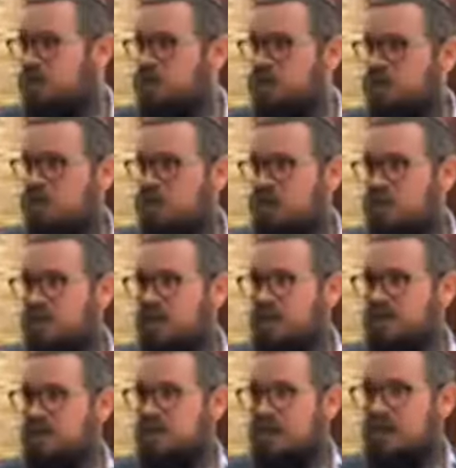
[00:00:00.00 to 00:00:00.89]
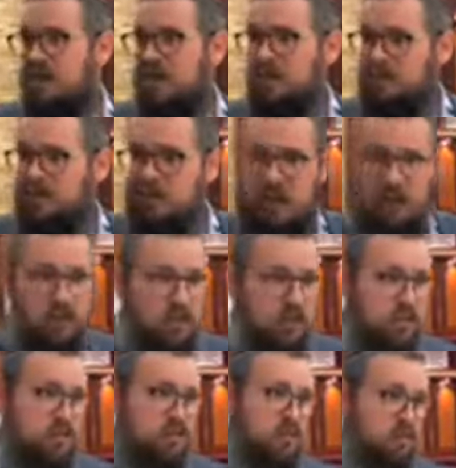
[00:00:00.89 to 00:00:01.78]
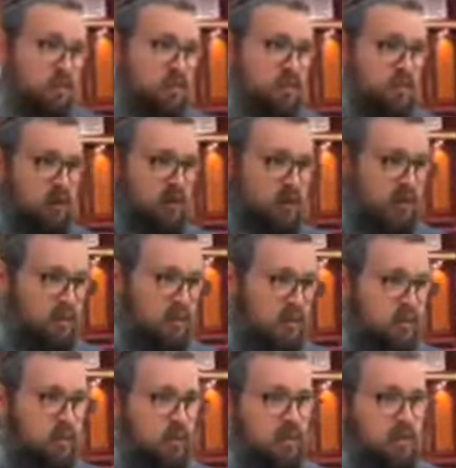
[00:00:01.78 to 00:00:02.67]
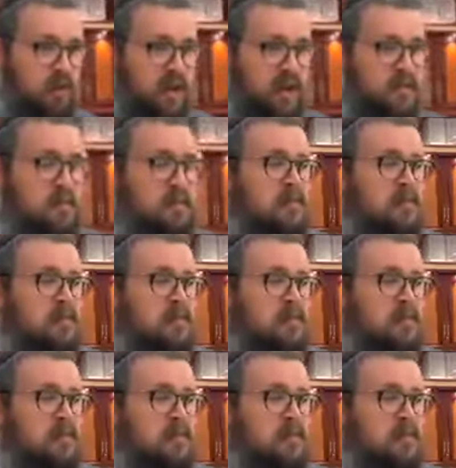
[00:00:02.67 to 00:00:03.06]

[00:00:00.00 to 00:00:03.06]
you're talking about Hishtalshalos, we talked about before, right?